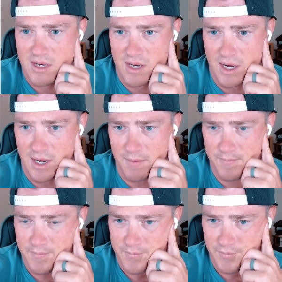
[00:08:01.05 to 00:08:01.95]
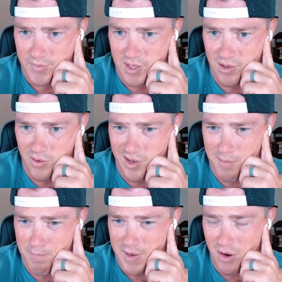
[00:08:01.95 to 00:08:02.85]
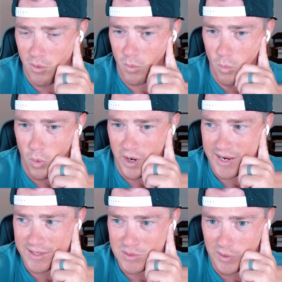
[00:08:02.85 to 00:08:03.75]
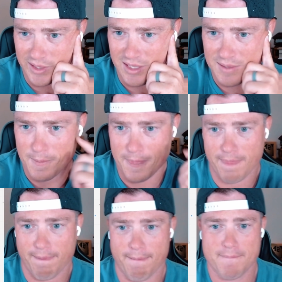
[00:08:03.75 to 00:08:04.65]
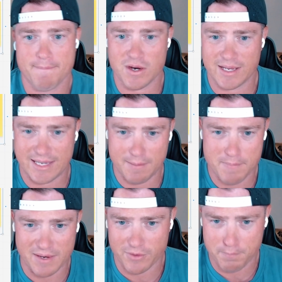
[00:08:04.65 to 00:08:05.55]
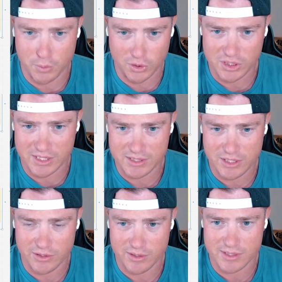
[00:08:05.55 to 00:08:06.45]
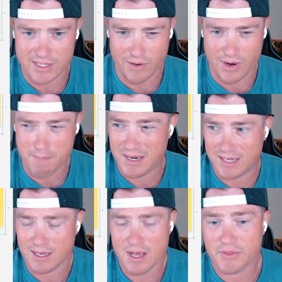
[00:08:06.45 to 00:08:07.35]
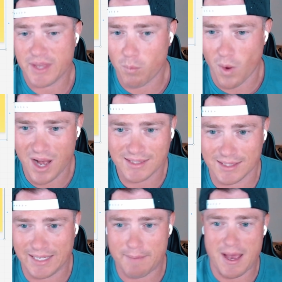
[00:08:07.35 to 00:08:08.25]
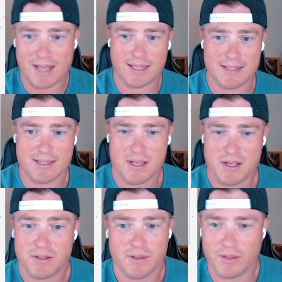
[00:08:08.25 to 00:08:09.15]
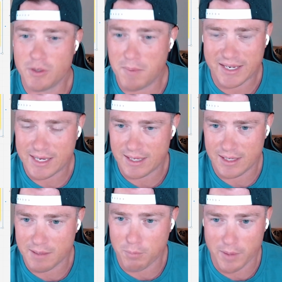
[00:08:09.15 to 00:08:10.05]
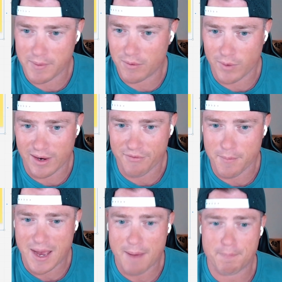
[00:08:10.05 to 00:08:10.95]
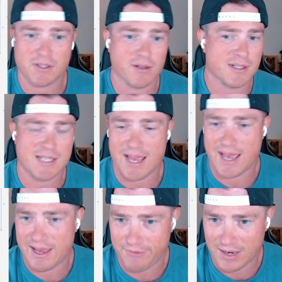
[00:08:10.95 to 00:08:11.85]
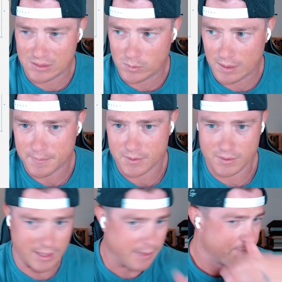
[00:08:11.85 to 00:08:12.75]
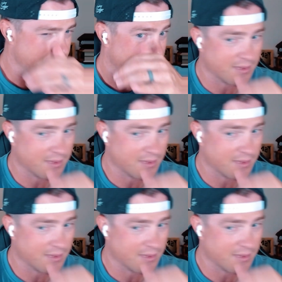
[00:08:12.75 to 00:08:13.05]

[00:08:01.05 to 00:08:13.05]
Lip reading: About 1 out of 20. You're going to be able to push into your CRM, meaning they want the lead magnet. You might get an appointment right off the bat, but they're going to say, hey, follow up. Okay.